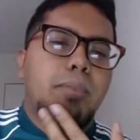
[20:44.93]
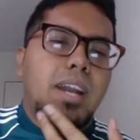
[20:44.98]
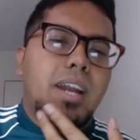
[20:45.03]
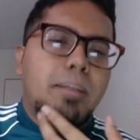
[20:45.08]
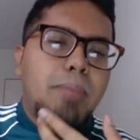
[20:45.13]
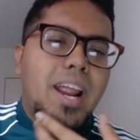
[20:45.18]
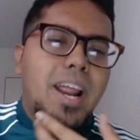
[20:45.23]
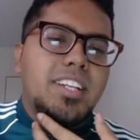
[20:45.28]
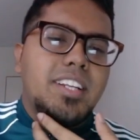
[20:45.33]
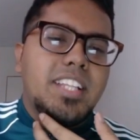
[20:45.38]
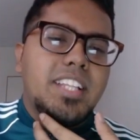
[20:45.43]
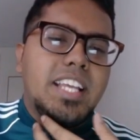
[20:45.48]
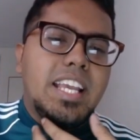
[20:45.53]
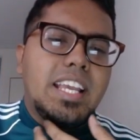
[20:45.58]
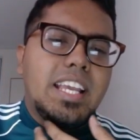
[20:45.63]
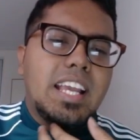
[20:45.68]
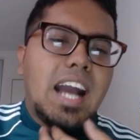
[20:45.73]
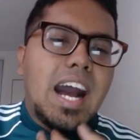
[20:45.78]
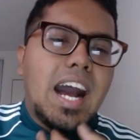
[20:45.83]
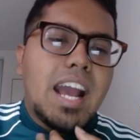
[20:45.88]
but
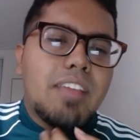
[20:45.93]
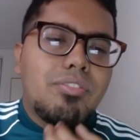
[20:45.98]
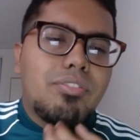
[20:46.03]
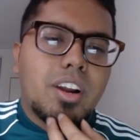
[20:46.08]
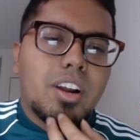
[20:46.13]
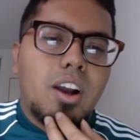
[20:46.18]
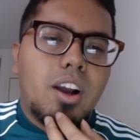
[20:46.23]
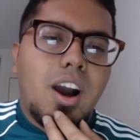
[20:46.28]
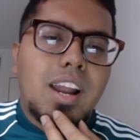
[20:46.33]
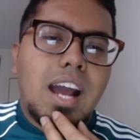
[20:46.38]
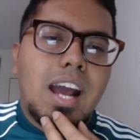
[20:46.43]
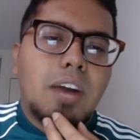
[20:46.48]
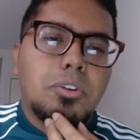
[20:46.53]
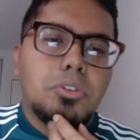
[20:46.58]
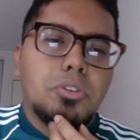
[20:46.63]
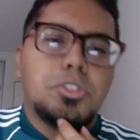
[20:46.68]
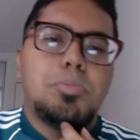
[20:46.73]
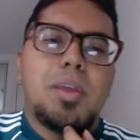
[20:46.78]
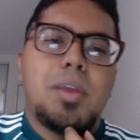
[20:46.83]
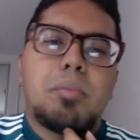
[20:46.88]
apparently I forgot how
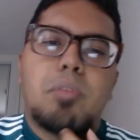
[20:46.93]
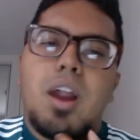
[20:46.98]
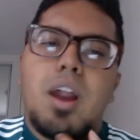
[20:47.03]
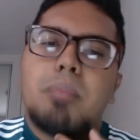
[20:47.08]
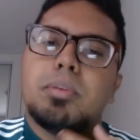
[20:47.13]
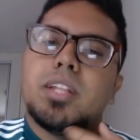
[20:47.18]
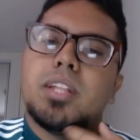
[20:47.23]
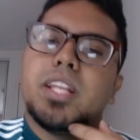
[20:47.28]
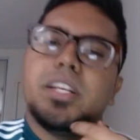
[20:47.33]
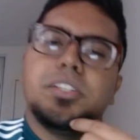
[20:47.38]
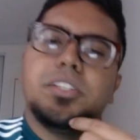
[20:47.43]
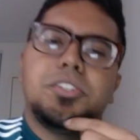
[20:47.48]
to speak properly.